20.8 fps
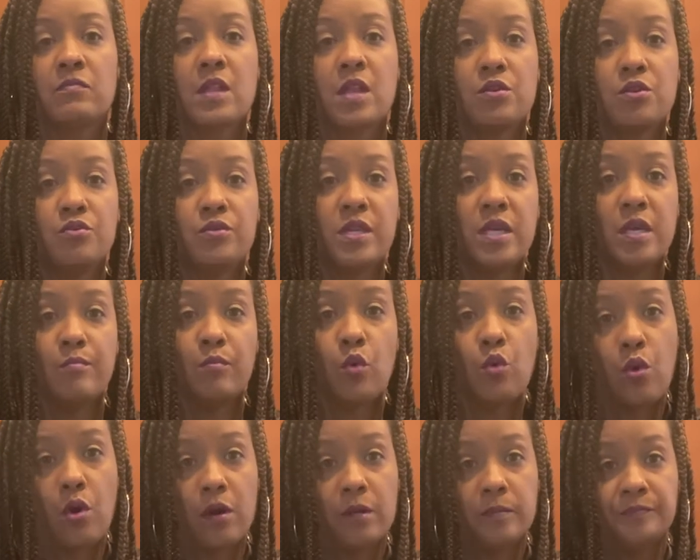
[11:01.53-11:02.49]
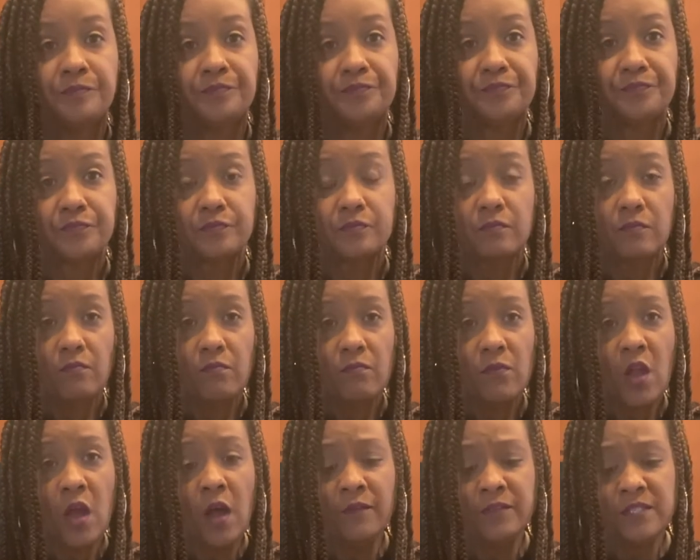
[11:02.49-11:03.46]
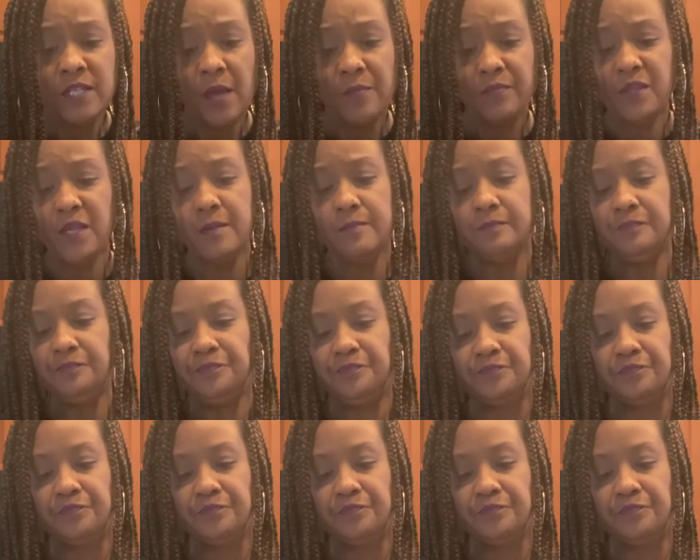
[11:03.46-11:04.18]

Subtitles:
you need more of something.